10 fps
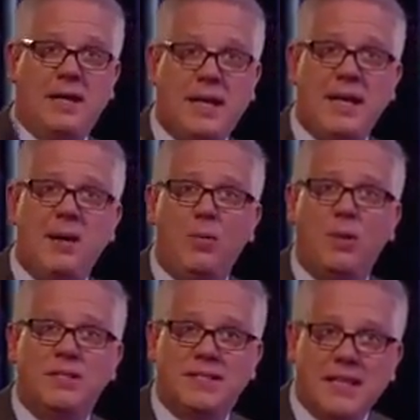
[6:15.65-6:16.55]
He
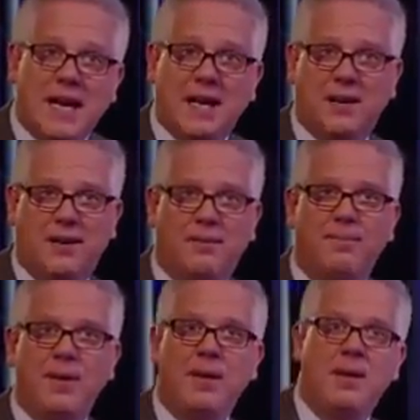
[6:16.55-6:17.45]
was there.
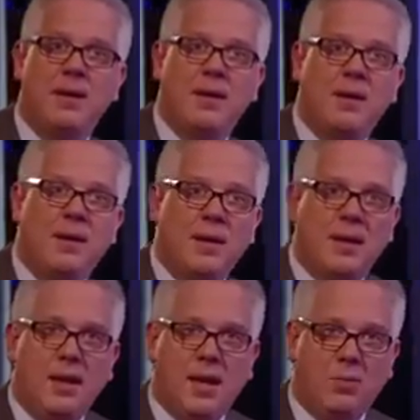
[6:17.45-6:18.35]

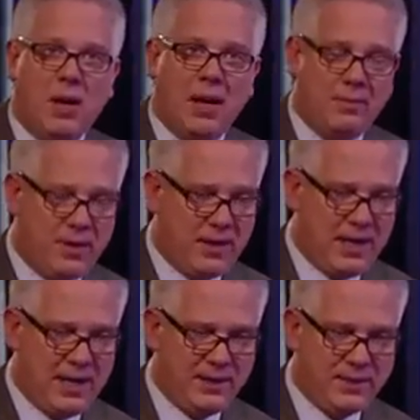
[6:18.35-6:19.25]
And while I
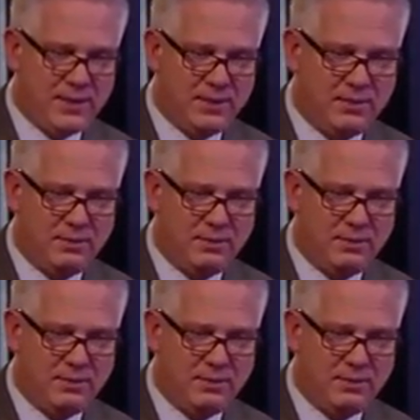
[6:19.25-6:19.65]
realize,